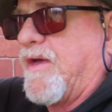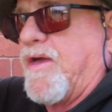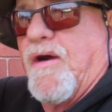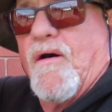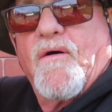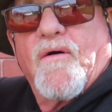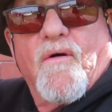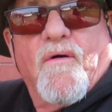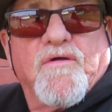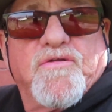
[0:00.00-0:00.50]

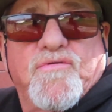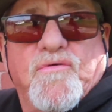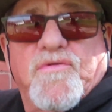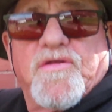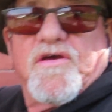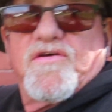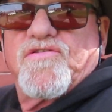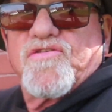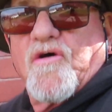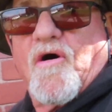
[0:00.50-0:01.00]
he'll go into
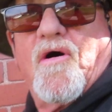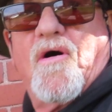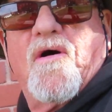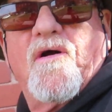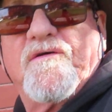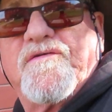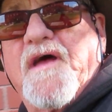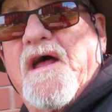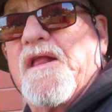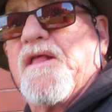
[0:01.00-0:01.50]
these
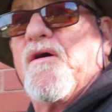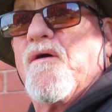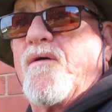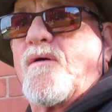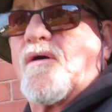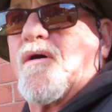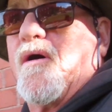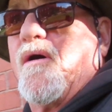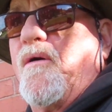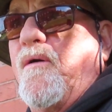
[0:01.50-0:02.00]
stores and he'll
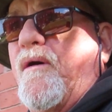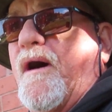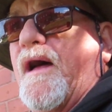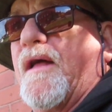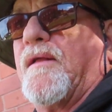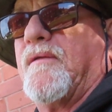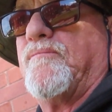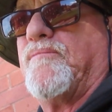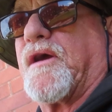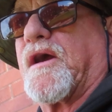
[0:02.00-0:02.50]
go
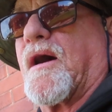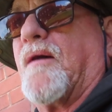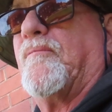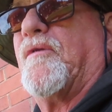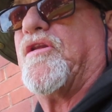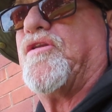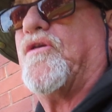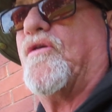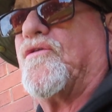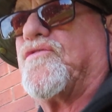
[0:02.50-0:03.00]
and
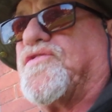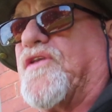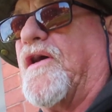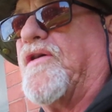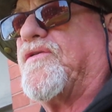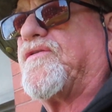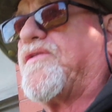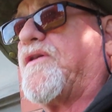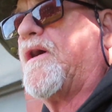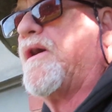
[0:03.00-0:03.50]
become a
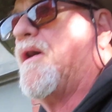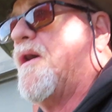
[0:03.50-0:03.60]
nuisance.